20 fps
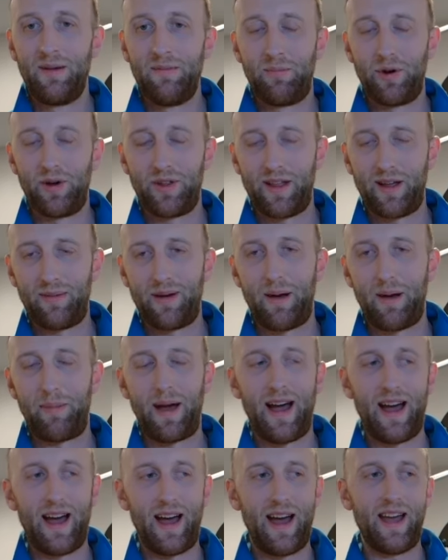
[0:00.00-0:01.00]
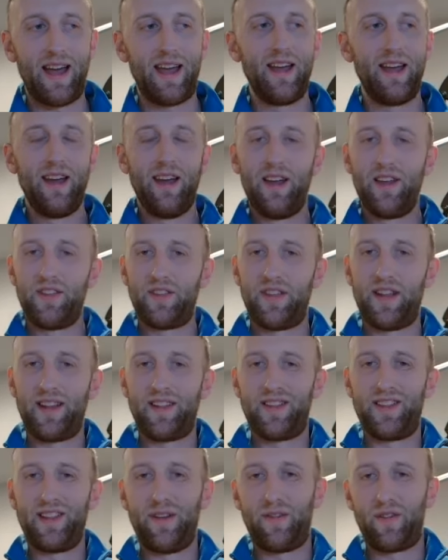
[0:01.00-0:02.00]
put them up high so that
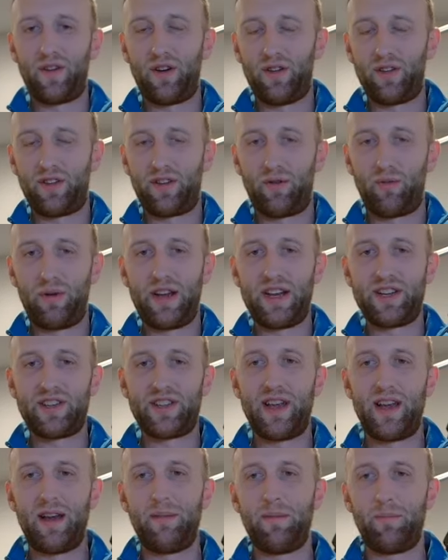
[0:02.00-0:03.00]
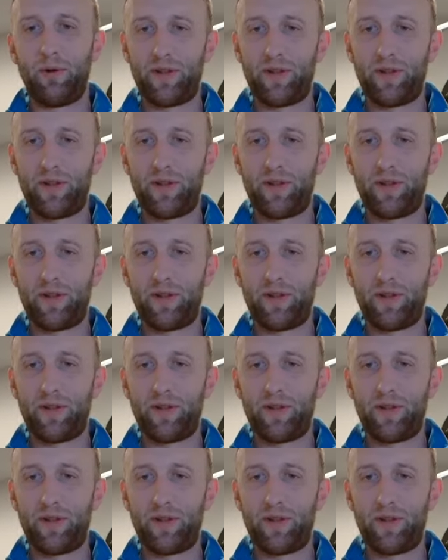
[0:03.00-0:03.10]
it's difficult to reach them.